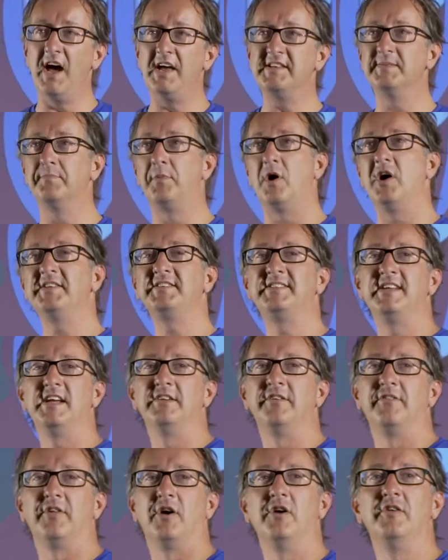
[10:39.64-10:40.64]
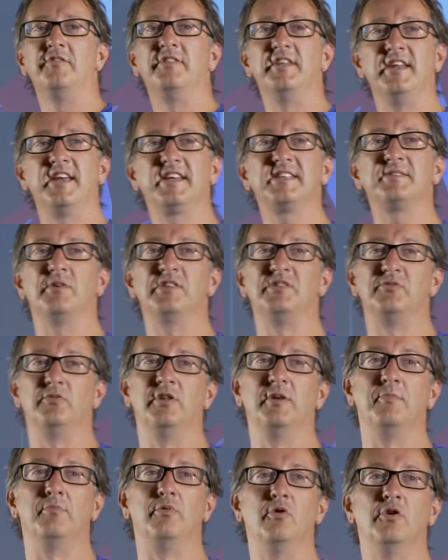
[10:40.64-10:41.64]
As a bystander, though, the next one's
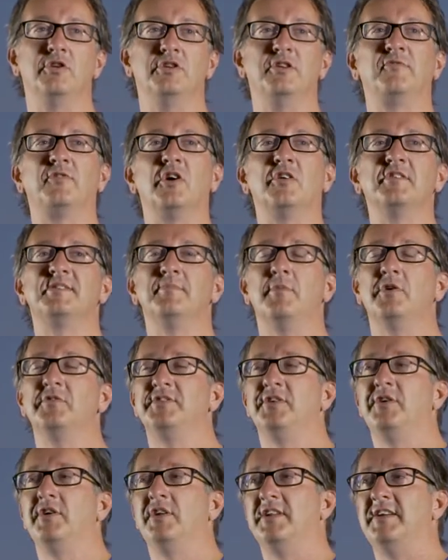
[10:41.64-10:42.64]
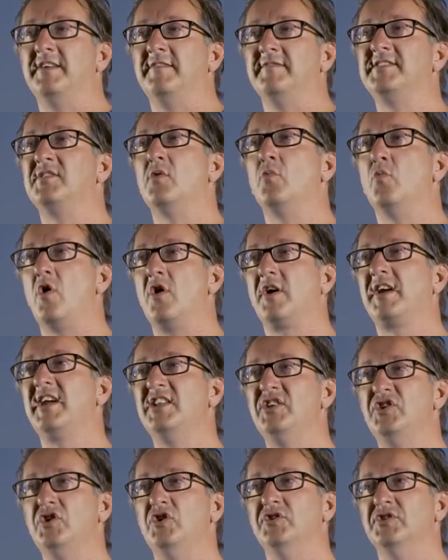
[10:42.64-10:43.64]
really important. You've got some alternatives. What
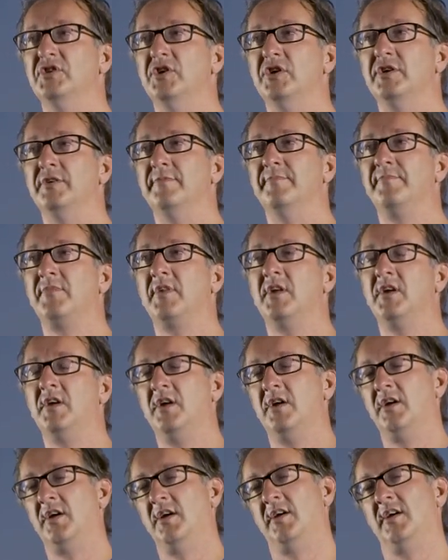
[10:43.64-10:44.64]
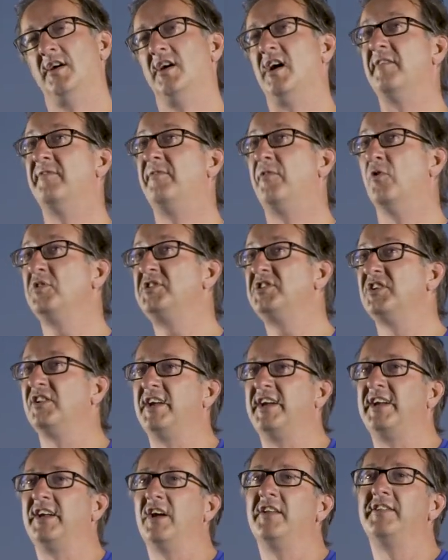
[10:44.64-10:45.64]
can you do?
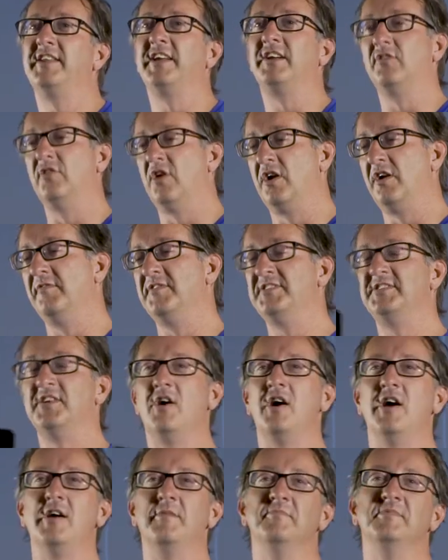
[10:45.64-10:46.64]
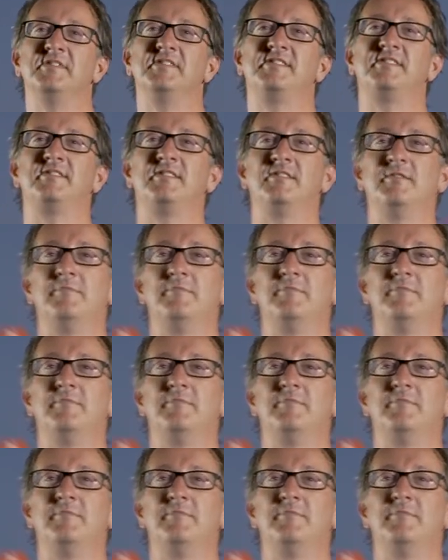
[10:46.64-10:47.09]
Unfortunately, I think a lot of the times